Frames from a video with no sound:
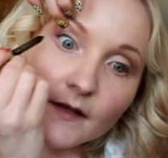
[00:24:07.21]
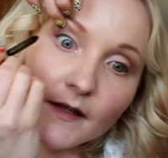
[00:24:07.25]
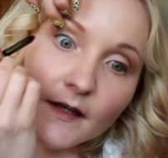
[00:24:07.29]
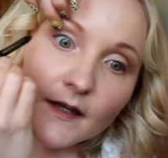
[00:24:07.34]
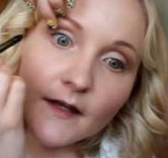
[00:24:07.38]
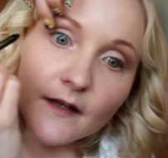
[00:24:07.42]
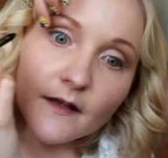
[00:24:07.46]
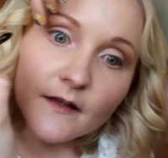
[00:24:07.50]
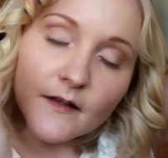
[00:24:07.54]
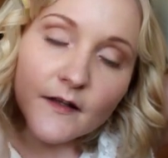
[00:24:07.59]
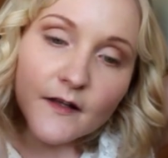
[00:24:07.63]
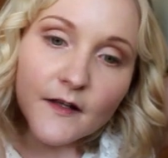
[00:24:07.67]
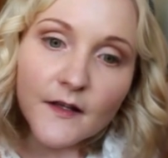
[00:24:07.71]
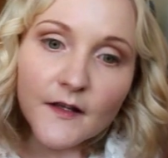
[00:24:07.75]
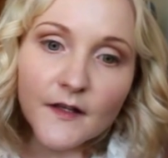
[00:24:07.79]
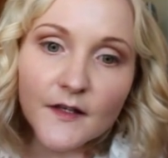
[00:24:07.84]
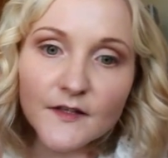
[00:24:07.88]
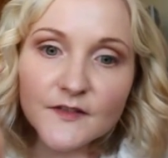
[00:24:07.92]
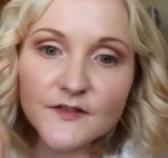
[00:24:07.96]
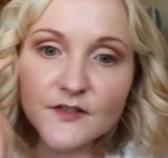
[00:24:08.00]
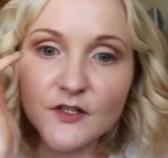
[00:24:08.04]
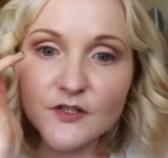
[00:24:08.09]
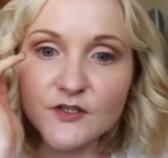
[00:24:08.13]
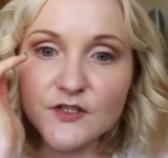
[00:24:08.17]
There.
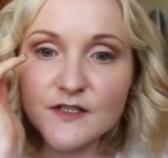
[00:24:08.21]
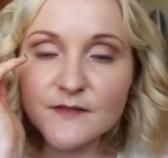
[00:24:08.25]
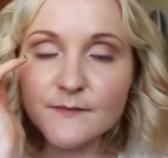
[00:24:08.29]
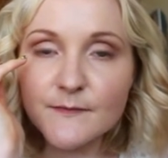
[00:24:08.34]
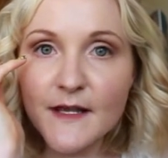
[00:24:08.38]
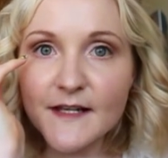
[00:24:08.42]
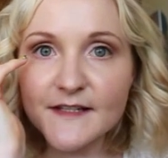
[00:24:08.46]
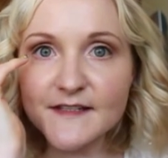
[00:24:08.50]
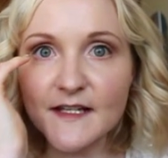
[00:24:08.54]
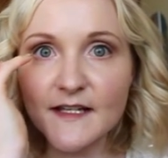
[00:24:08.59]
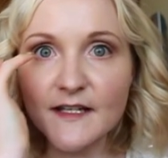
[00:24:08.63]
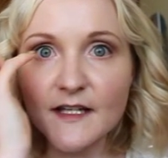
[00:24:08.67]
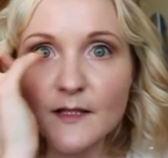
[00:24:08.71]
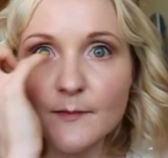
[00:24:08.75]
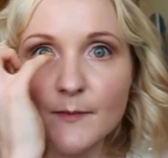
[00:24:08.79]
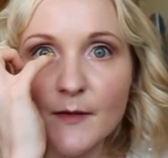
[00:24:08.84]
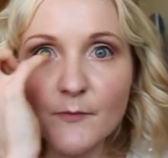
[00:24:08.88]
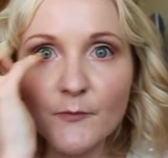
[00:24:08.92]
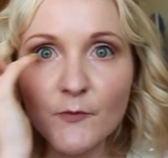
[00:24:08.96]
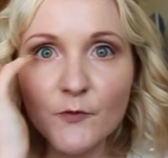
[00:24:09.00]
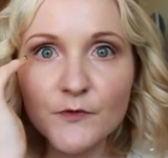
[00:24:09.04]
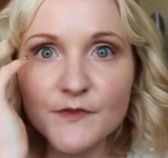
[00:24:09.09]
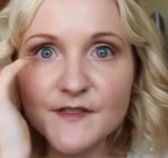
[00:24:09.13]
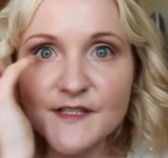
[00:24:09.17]
So it just makes it a little
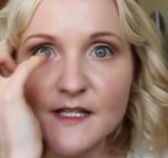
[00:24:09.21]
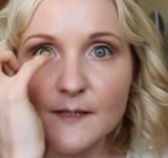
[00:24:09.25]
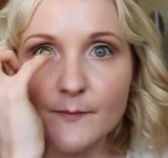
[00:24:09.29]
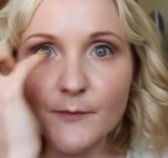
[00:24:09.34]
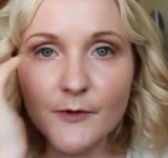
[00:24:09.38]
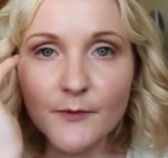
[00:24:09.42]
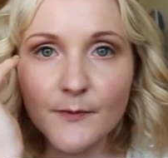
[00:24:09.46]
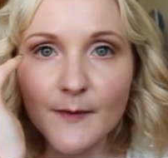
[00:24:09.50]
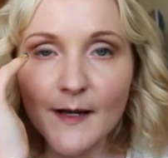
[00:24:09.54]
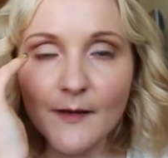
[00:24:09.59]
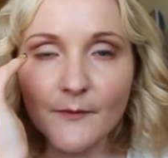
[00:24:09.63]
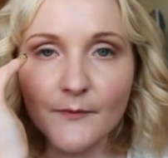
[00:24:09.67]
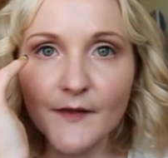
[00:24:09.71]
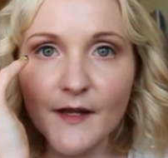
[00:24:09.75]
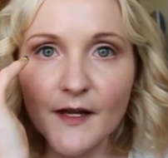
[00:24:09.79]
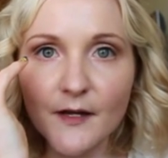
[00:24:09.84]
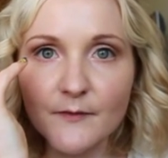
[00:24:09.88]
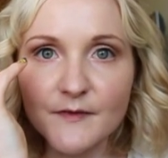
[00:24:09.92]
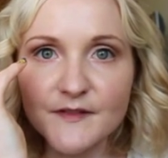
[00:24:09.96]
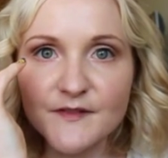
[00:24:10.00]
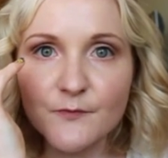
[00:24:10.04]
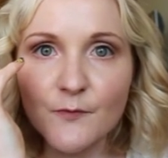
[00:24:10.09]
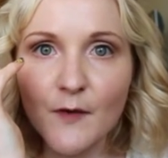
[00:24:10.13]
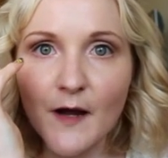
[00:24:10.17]
bit more deep around
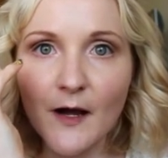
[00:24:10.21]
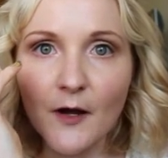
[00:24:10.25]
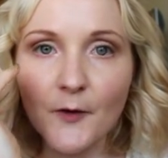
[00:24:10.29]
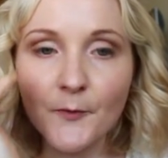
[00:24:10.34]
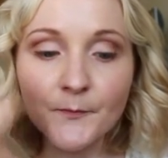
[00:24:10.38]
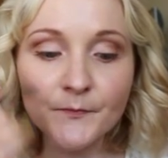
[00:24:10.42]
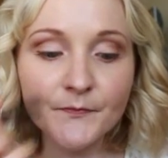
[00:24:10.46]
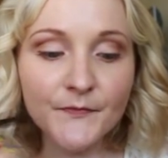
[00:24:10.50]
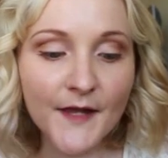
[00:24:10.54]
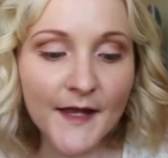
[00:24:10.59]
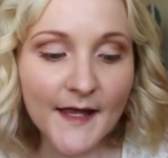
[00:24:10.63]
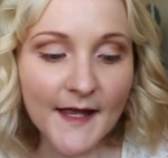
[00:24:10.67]
there as well.